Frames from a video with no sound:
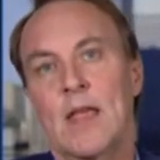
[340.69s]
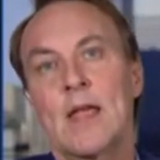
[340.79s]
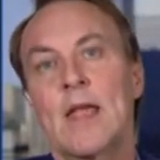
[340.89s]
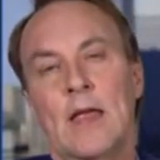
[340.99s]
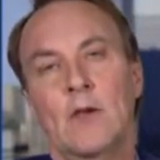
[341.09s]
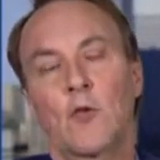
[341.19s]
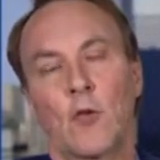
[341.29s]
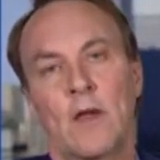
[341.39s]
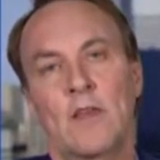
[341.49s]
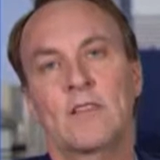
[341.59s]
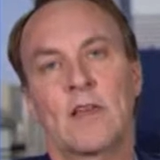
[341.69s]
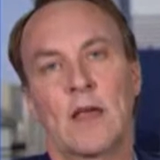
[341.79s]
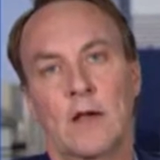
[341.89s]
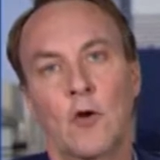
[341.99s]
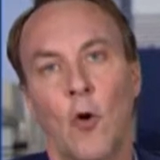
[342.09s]
increase
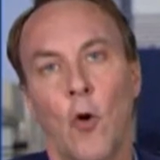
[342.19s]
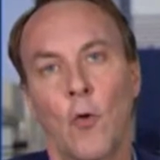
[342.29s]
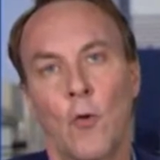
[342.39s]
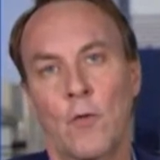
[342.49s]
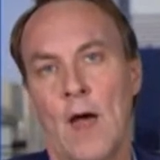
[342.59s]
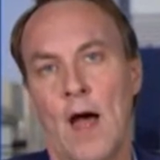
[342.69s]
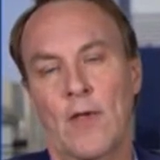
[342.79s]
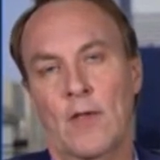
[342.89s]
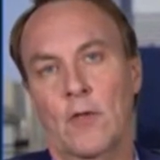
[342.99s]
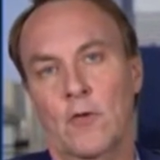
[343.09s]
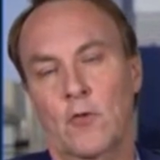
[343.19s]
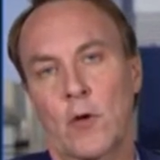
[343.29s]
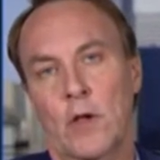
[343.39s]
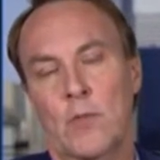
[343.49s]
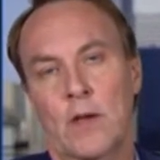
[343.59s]
in gold. I think that there's
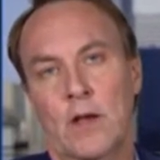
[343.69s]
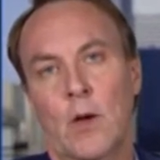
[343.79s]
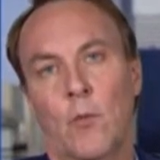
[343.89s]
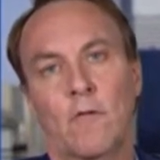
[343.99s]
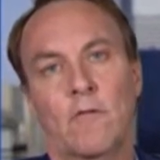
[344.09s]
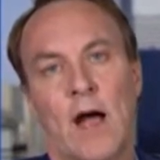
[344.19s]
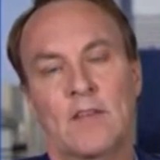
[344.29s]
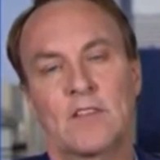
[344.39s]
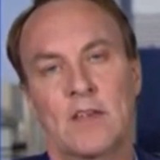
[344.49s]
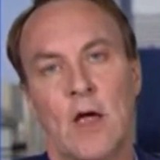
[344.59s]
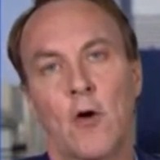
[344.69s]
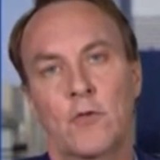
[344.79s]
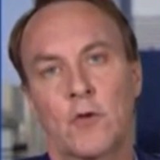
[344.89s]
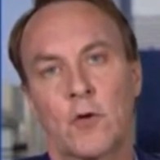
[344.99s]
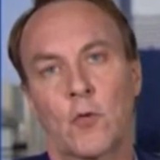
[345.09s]
going to be a number of
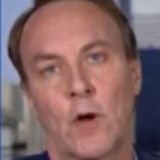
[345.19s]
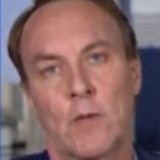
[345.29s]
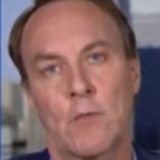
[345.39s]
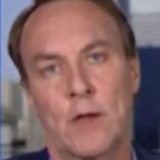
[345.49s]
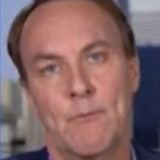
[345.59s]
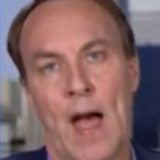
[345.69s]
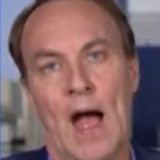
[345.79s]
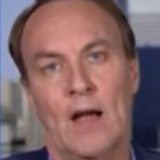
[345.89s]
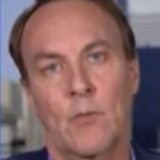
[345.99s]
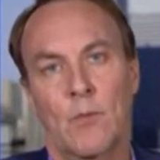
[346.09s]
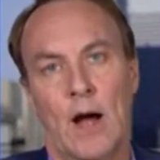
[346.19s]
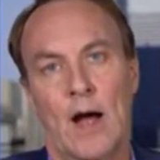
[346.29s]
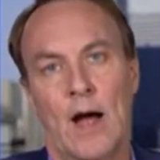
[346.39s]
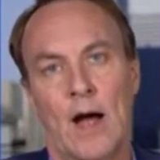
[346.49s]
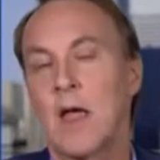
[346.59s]
ICOs that are going to be backed
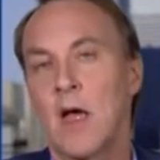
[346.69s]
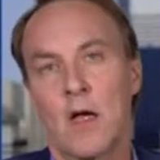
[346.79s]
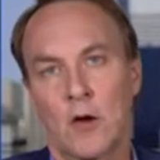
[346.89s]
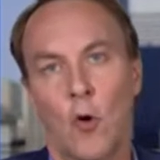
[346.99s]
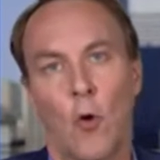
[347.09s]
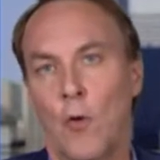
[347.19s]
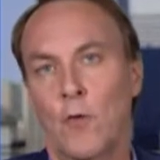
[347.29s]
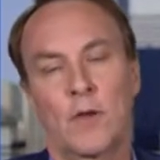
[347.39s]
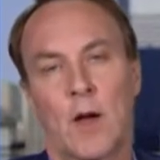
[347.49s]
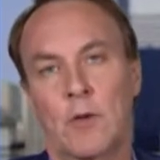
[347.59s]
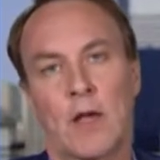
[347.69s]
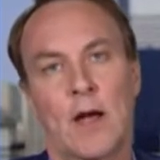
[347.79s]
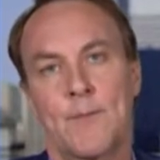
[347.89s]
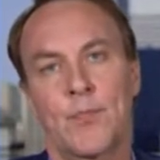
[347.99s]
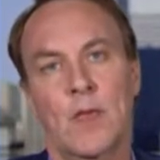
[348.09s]
by gold coming
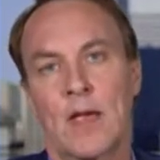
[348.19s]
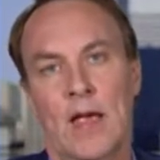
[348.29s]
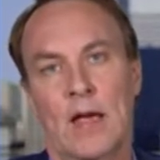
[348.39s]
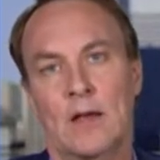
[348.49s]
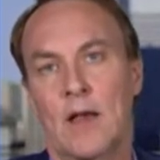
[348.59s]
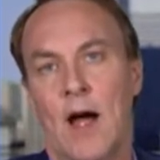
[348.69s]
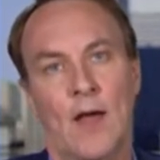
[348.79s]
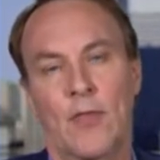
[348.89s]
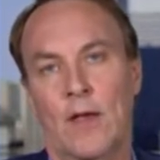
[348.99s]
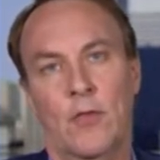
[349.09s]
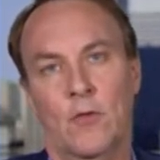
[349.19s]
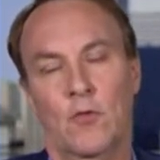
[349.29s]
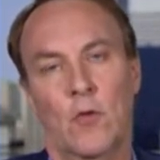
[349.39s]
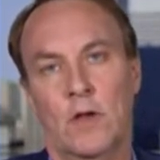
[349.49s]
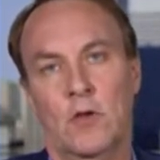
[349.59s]
up, and I think there's
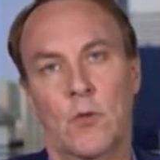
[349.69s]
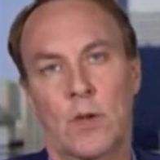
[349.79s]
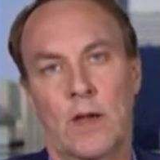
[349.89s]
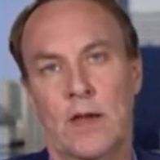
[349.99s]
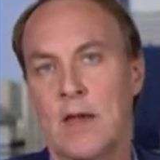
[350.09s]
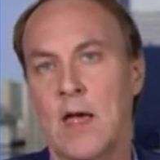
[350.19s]
going to be